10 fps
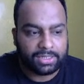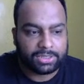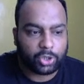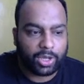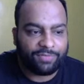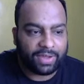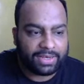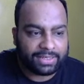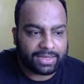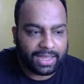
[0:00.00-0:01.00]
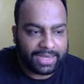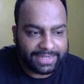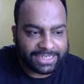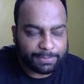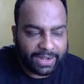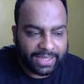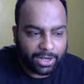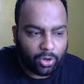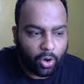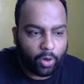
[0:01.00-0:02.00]
So if I let this particle
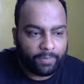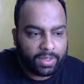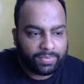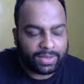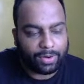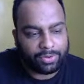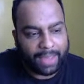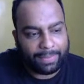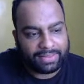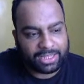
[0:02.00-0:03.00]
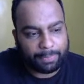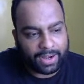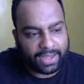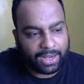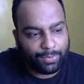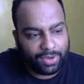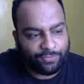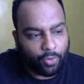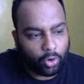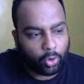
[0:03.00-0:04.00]
go, then what would happen? This particle will
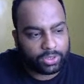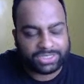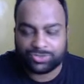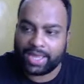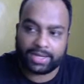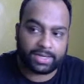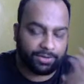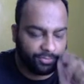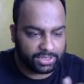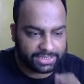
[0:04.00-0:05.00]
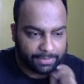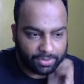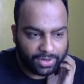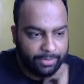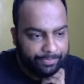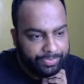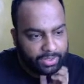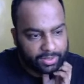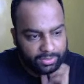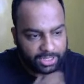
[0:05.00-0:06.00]
follow this trajectory, for example, right?
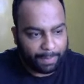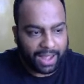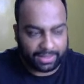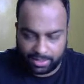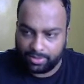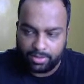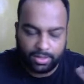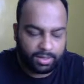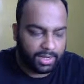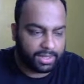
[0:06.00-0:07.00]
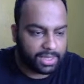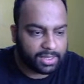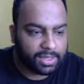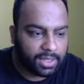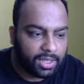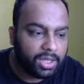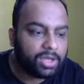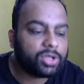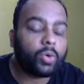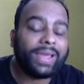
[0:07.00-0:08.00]
This path, in a sense.
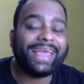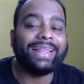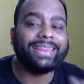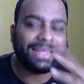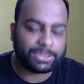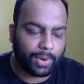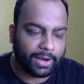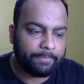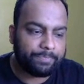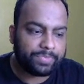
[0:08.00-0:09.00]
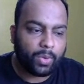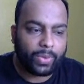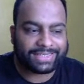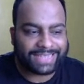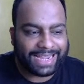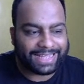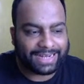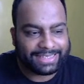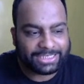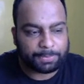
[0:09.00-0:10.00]
So in this one, we are saying
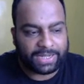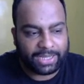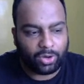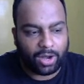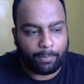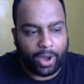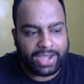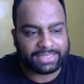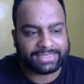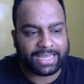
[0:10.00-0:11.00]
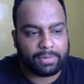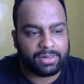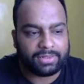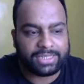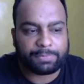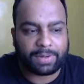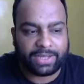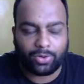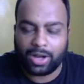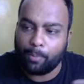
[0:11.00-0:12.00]
that this particular point is stable, this
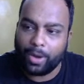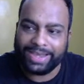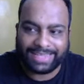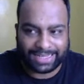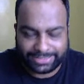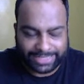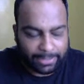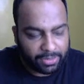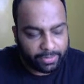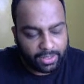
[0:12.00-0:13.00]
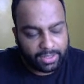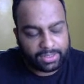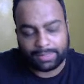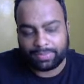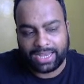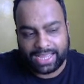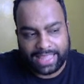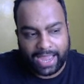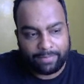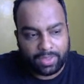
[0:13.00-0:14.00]
particular point is unstable, something like
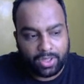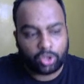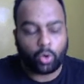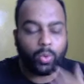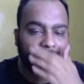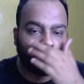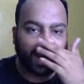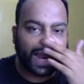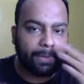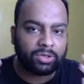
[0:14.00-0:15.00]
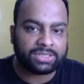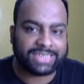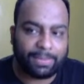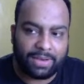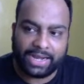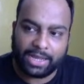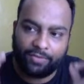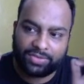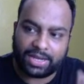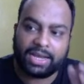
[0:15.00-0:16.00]
that. So we are talking about the stability
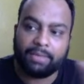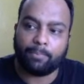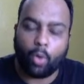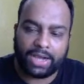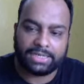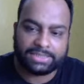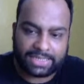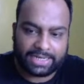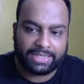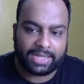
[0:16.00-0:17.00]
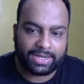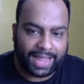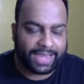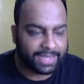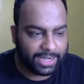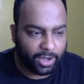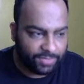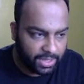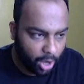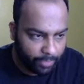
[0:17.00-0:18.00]
of certain points in the trajectory of
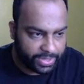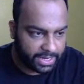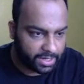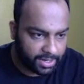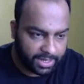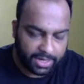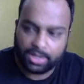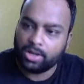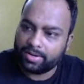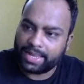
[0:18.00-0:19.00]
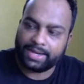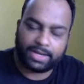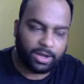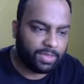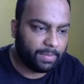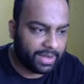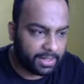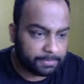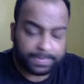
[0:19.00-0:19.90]
the object, yeah, trajectory of the particle.